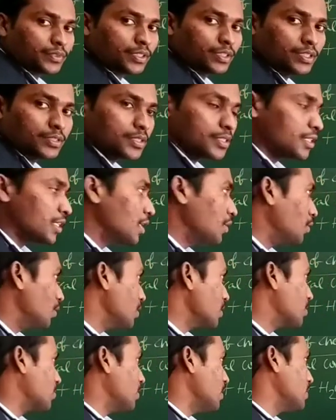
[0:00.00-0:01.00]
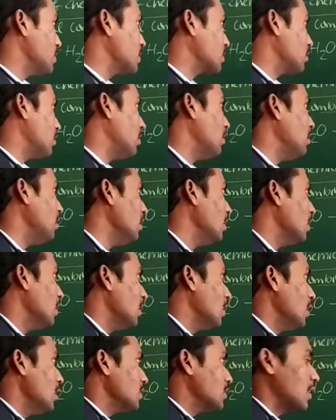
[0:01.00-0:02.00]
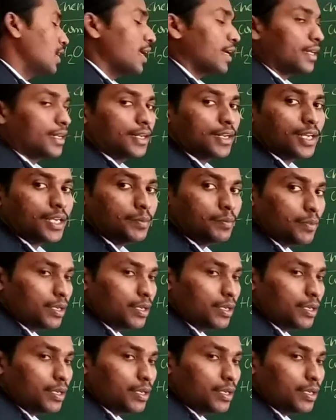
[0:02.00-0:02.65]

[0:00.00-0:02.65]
CaOH twice is called Slacker-Lime